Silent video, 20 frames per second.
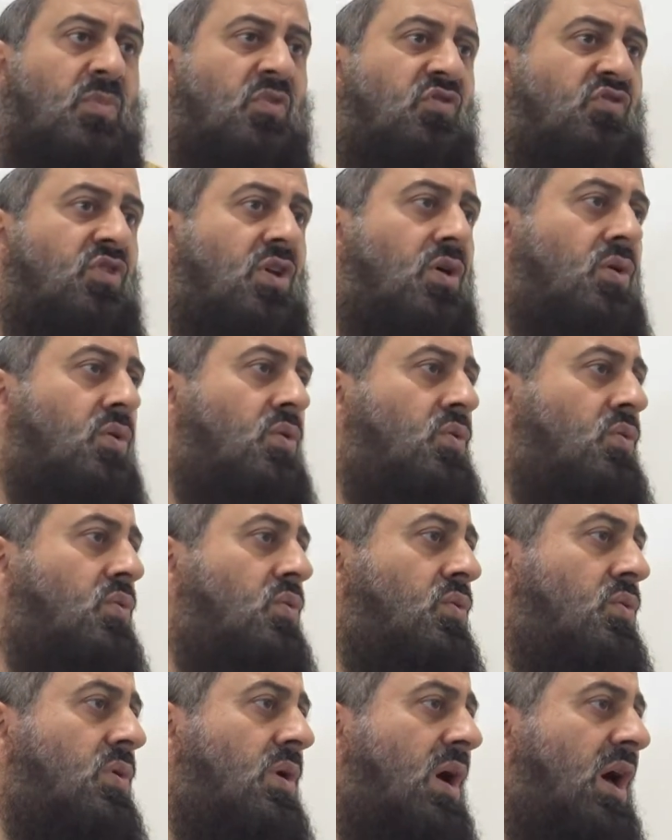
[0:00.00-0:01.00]

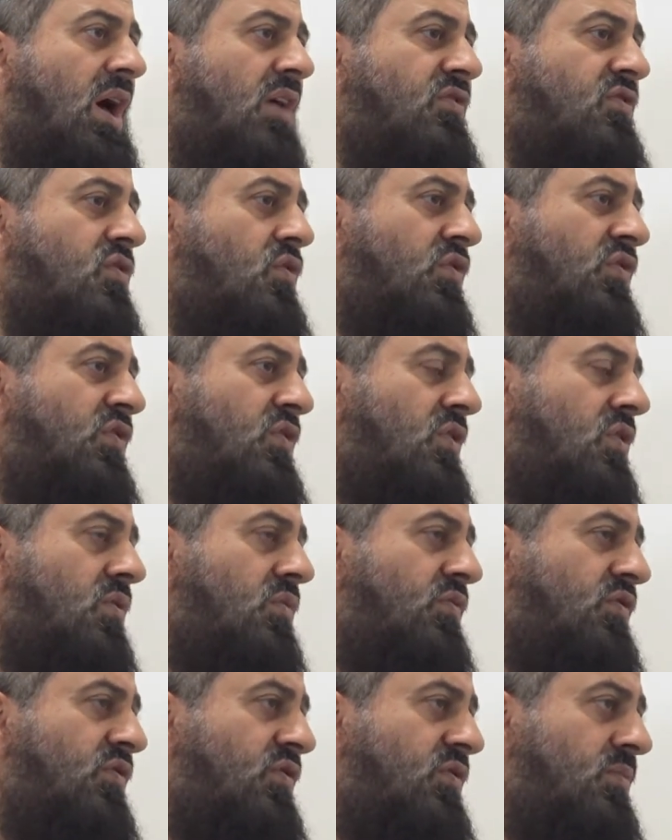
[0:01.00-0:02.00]
So ask
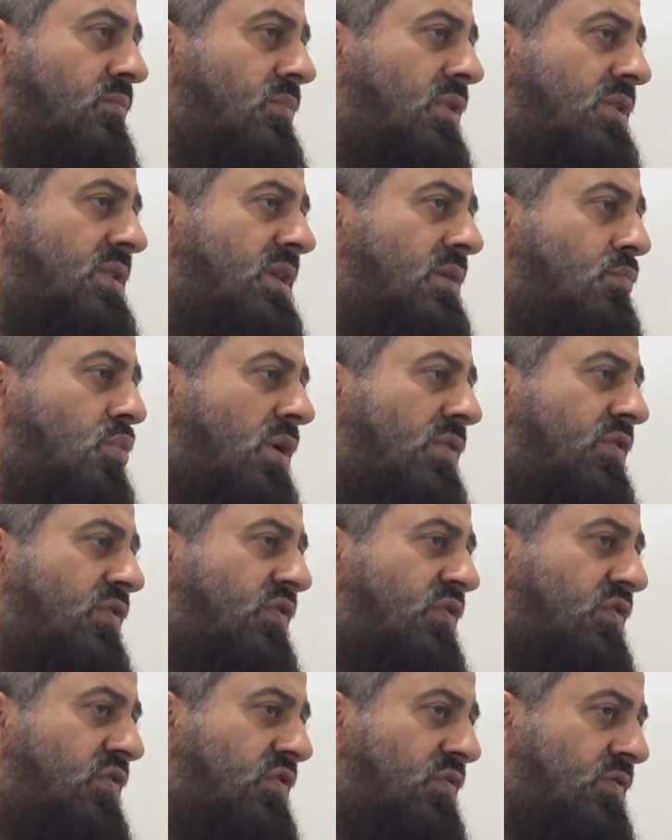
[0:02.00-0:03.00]
yourselves, my dear
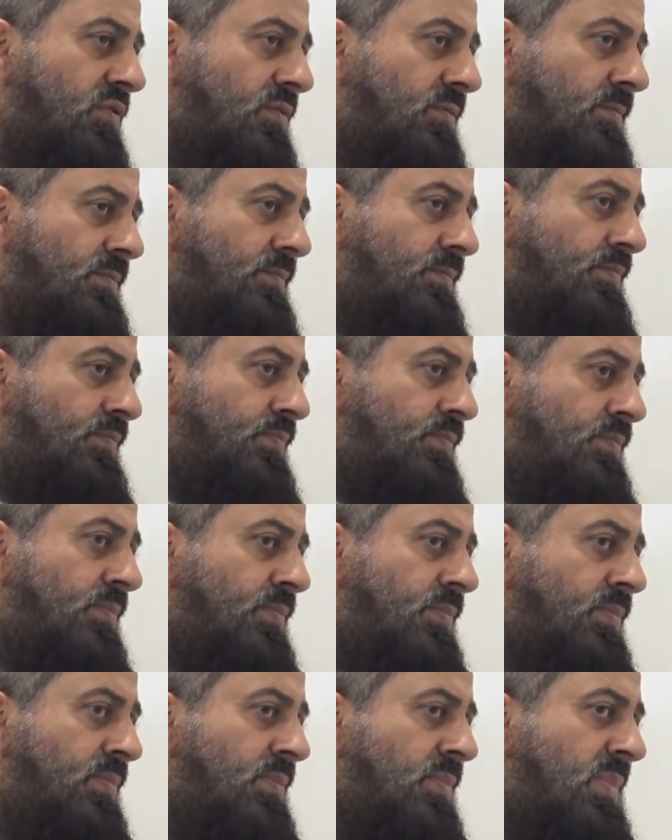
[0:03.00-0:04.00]
brothers,
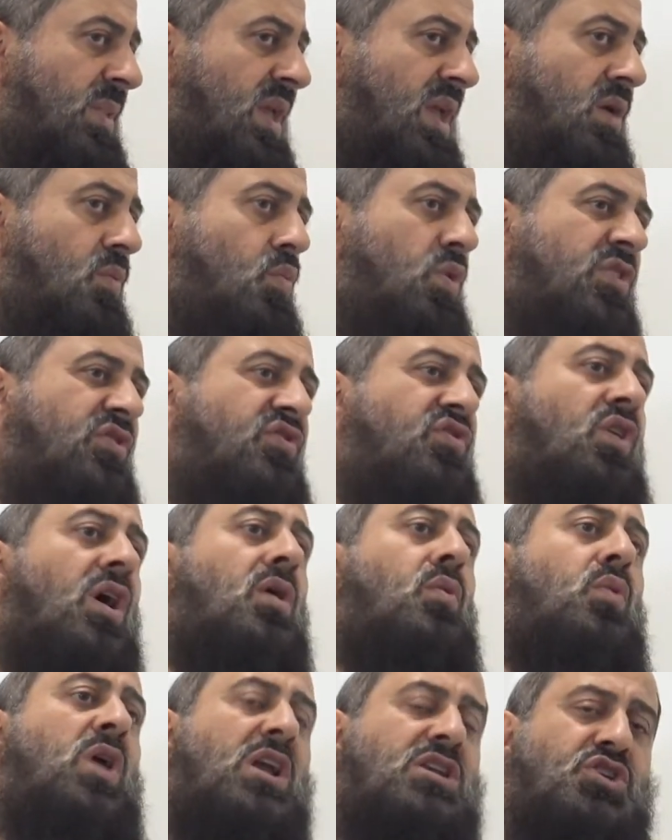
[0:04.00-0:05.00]
in which
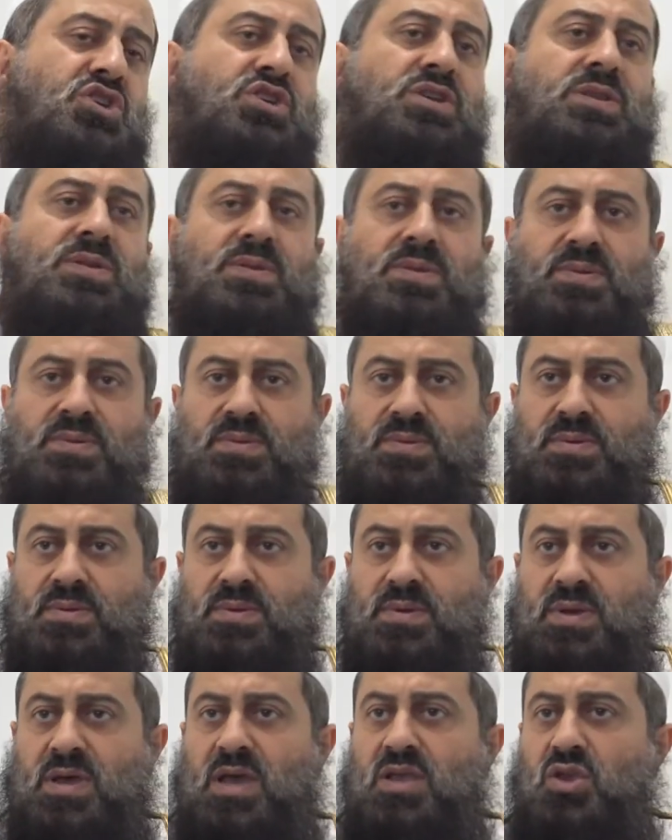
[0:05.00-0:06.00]
direction
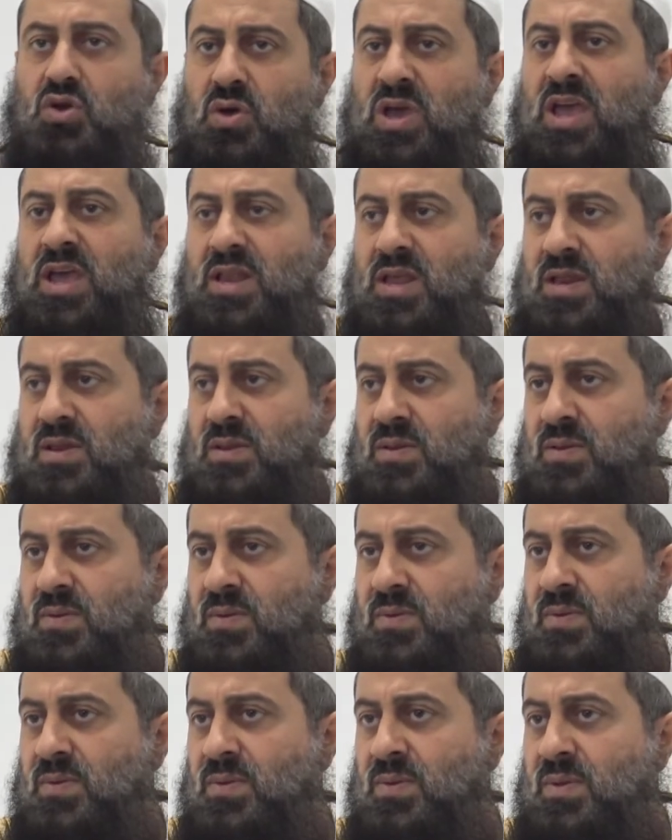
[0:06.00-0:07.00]
are you heading?
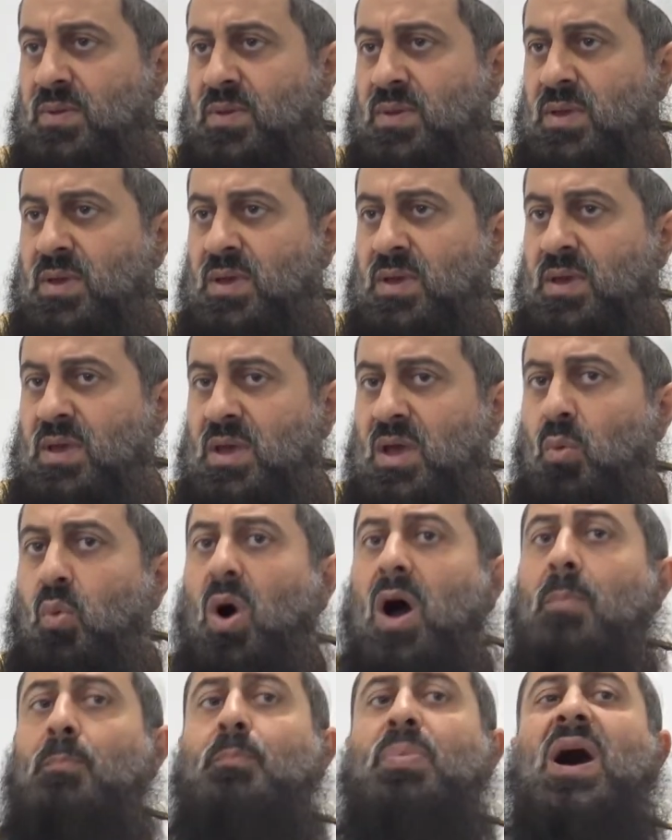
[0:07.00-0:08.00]

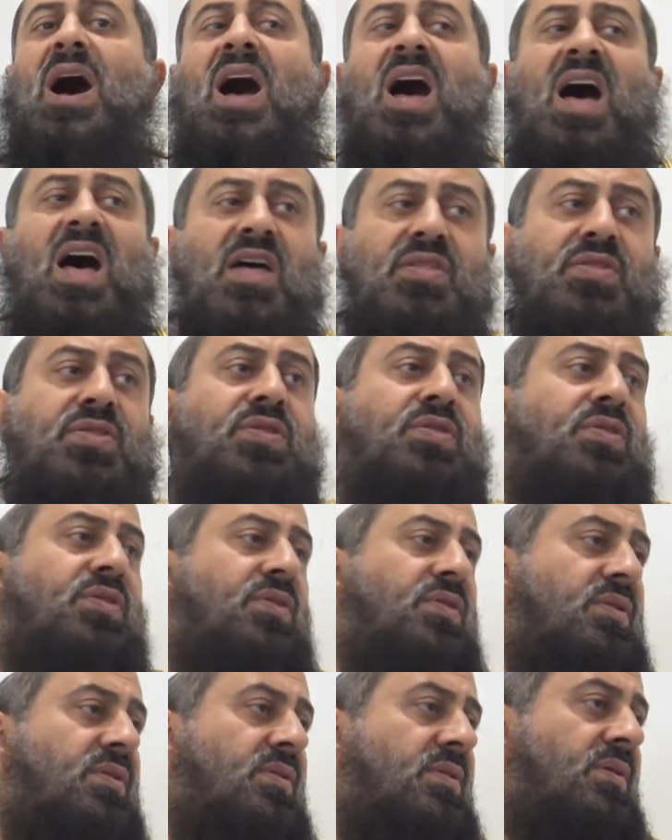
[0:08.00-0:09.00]
What
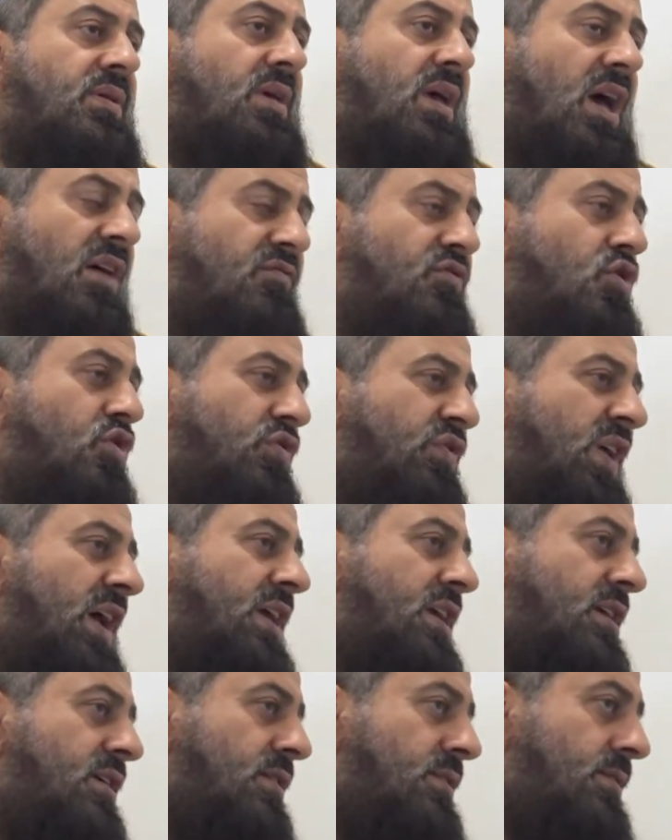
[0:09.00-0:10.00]
path have you
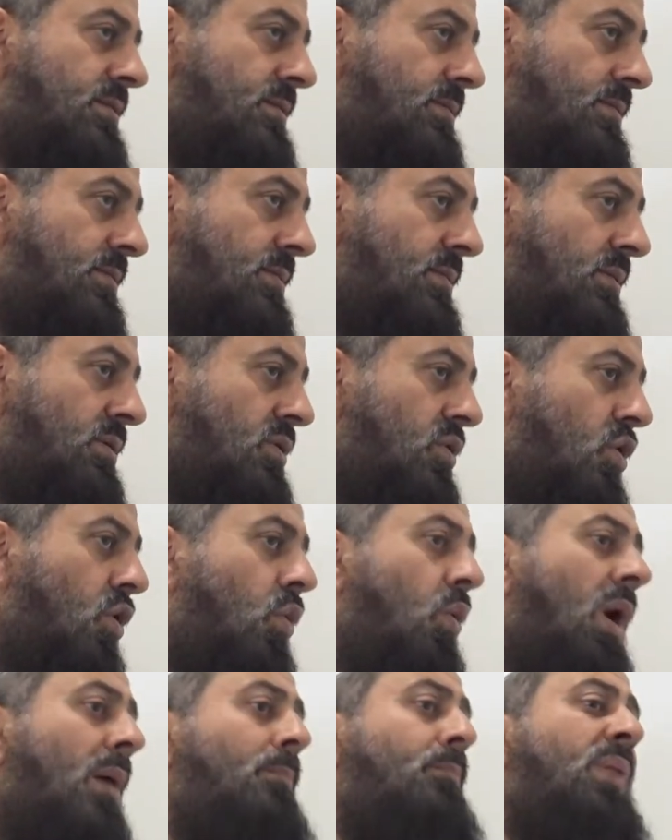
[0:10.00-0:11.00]
taken?
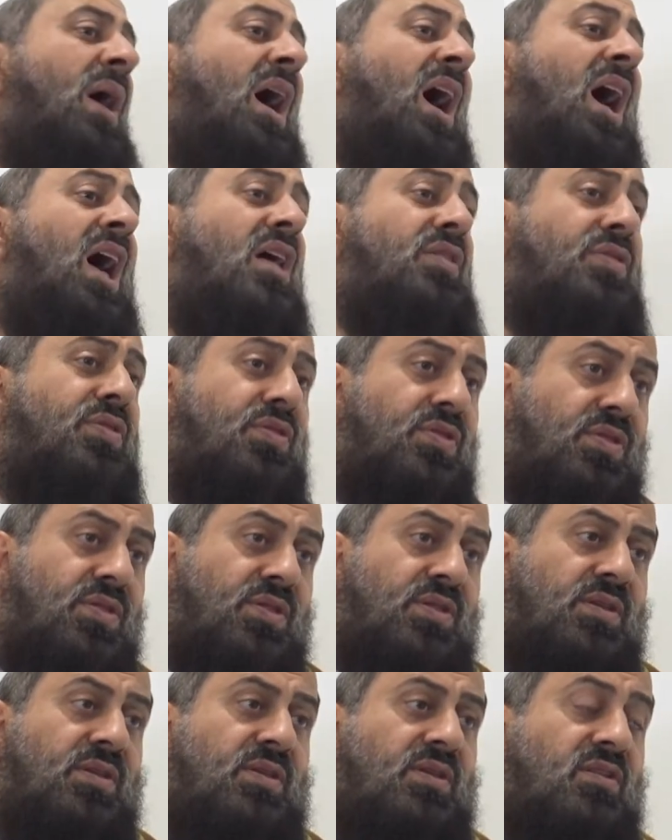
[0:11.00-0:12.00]
Or what path
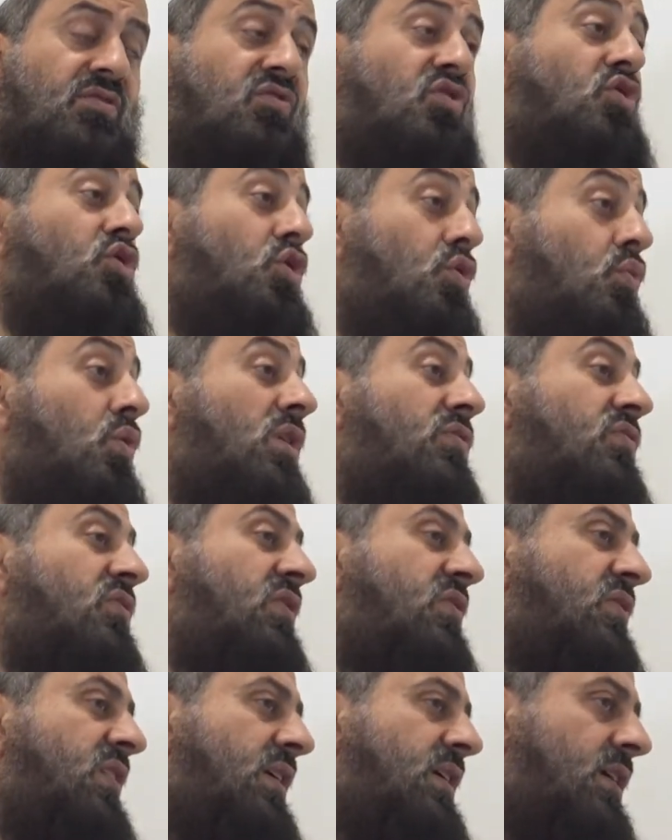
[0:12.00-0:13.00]
do you want
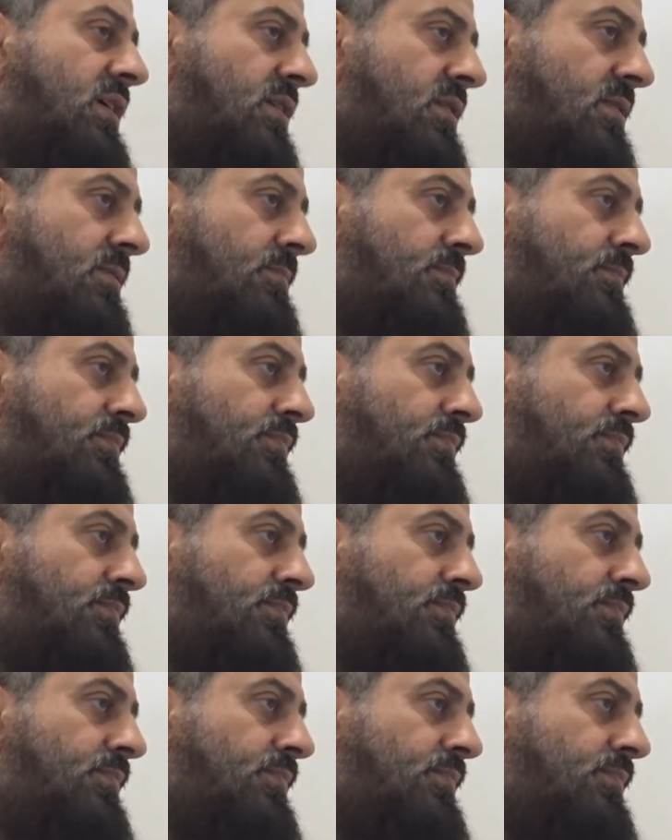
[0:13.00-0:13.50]
to take